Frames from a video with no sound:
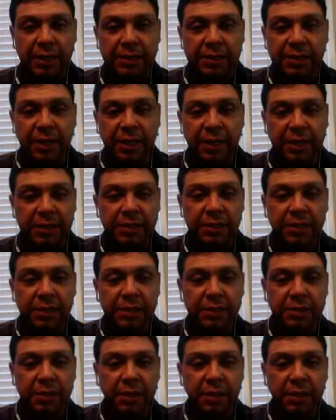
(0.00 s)

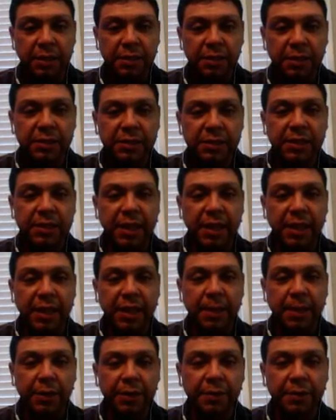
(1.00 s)
section is on this
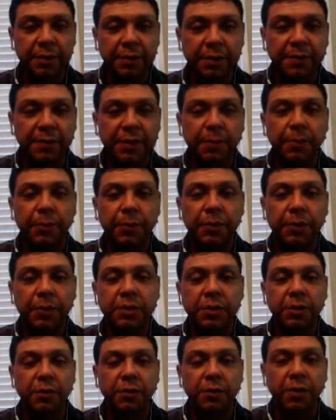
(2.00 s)
example here. Find the points
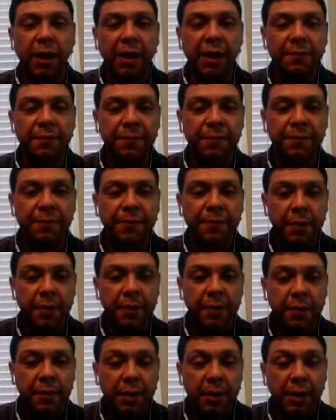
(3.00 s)
on the graph
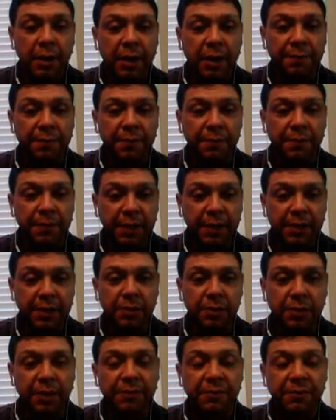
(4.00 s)
f of x.
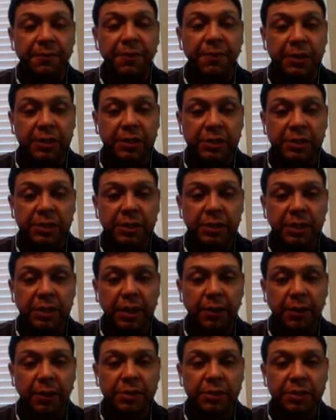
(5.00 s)
So you have a function
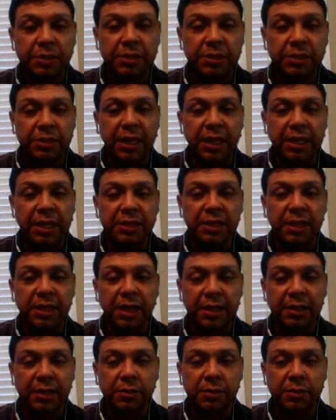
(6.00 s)
at which the tangent
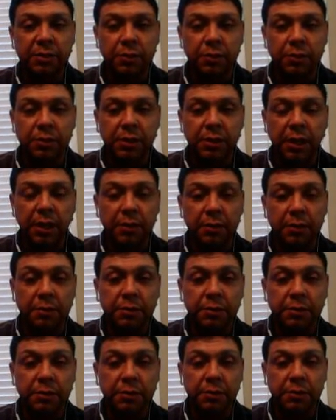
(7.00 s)
line is horizontal.
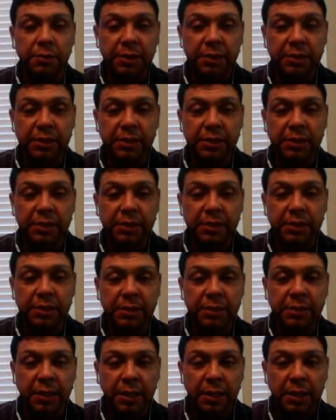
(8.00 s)
And so in this
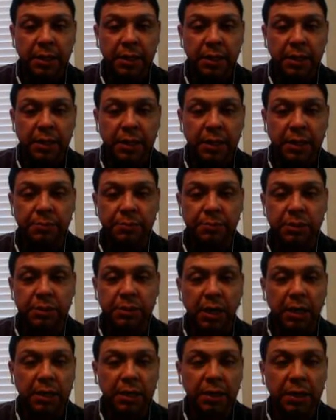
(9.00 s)
case, as we're
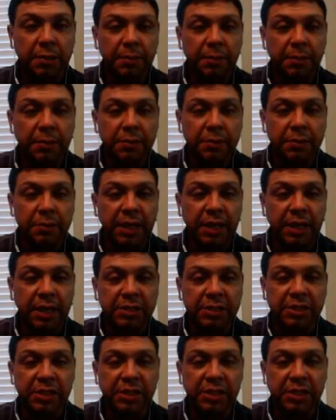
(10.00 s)
talking about
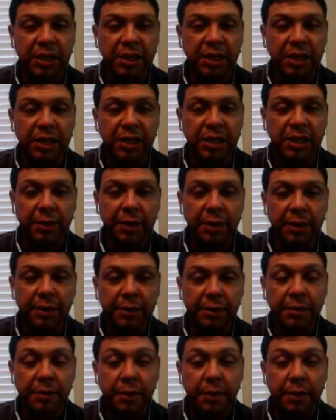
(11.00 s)
tangent line right
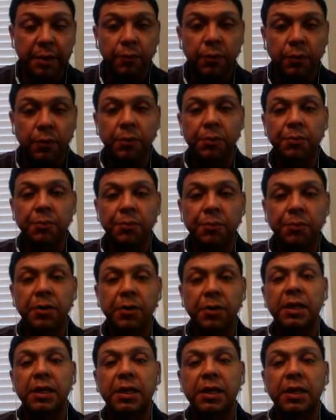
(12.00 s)
here, what we're
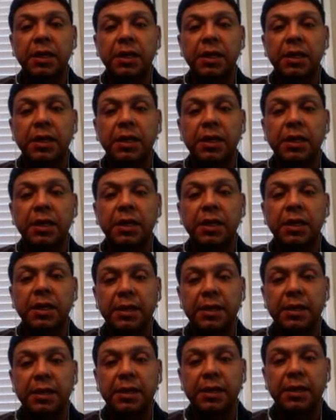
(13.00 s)
looking at, that goes
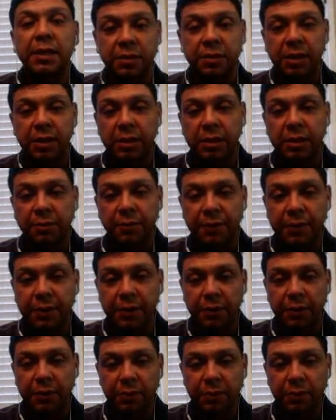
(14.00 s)
back to my introductory video,